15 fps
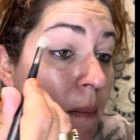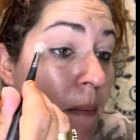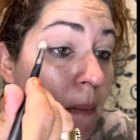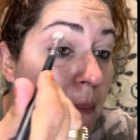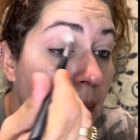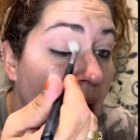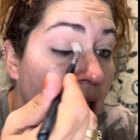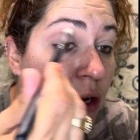
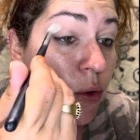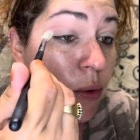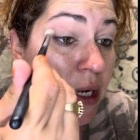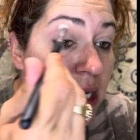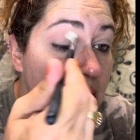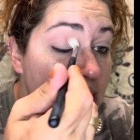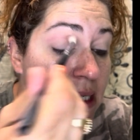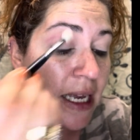my
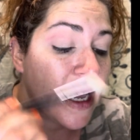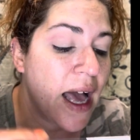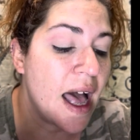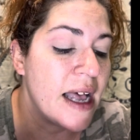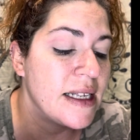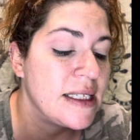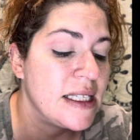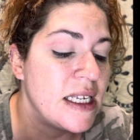crease. And
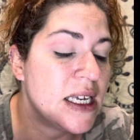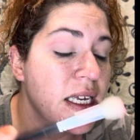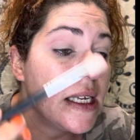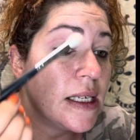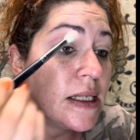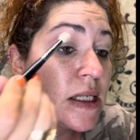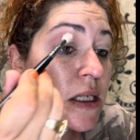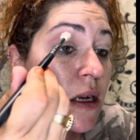guys,
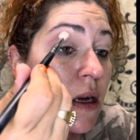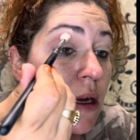these